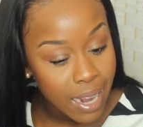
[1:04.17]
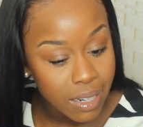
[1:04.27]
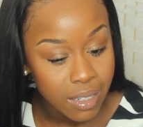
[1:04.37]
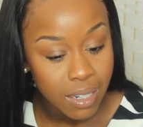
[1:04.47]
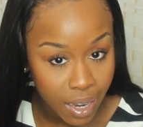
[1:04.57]

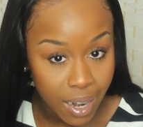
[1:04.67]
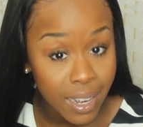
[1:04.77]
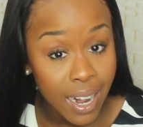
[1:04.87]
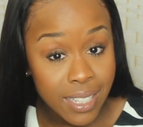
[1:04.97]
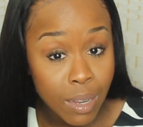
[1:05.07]
and
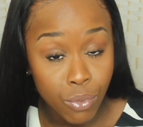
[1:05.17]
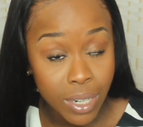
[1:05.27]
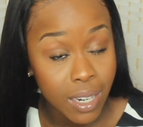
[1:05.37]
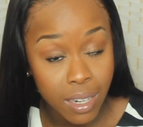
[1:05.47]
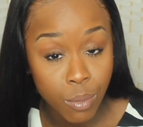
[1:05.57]
unless I'm
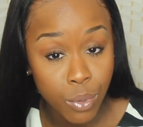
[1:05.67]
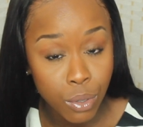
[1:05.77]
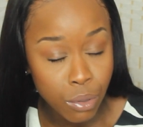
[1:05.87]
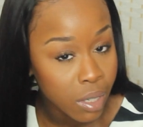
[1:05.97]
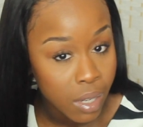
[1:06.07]
really in the
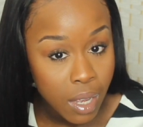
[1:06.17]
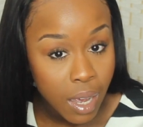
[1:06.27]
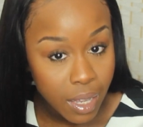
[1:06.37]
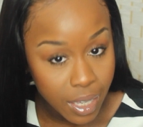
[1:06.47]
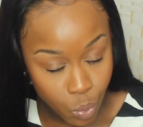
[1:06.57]
mood
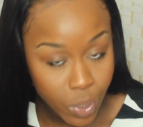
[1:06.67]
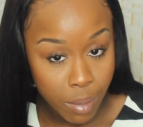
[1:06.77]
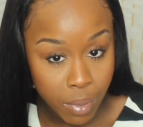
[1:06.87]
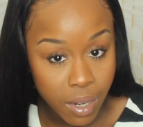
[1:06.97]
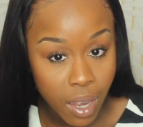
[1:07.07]
is when
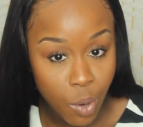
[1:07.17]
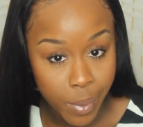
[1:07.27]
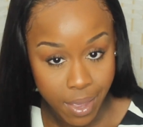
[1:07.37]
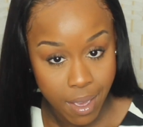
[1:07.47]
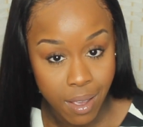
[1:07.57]
I'm going to curl
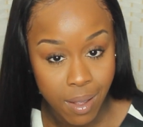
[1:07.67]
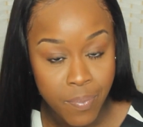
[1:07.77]
my hair.